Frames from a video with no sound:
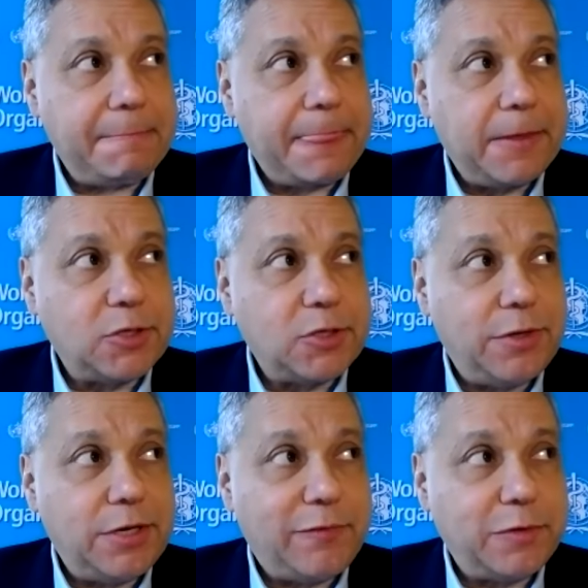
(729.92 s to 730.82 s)
So
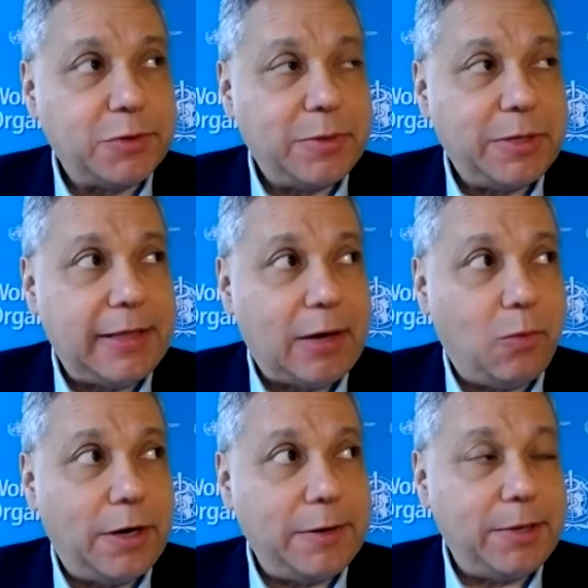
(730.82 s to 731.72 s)
the difference between that
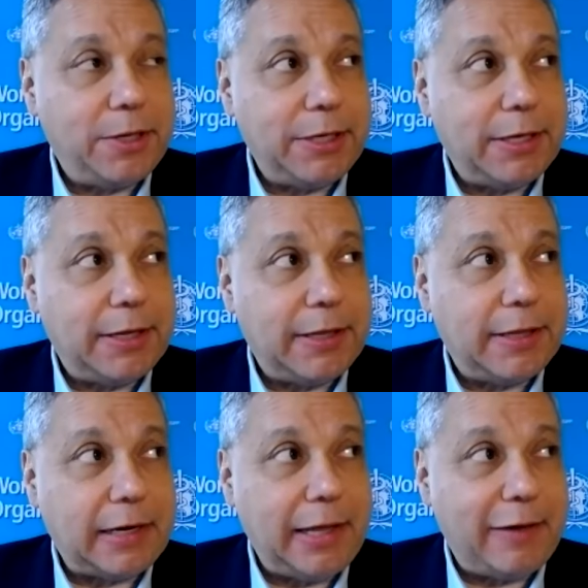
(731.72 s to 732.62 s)
1 billion and that
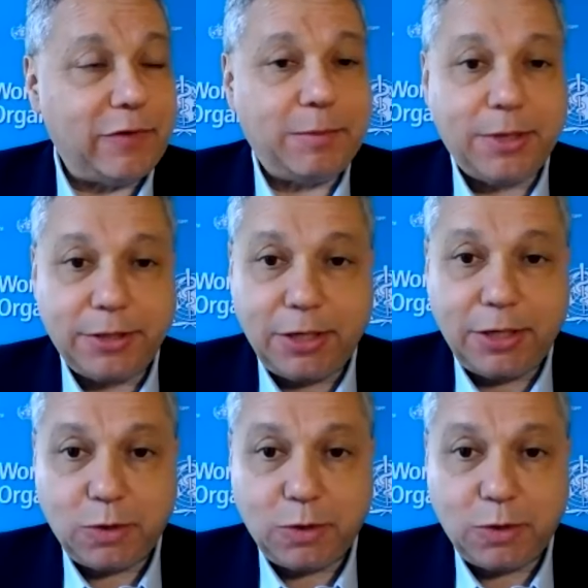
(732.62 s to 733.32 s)
11 billion,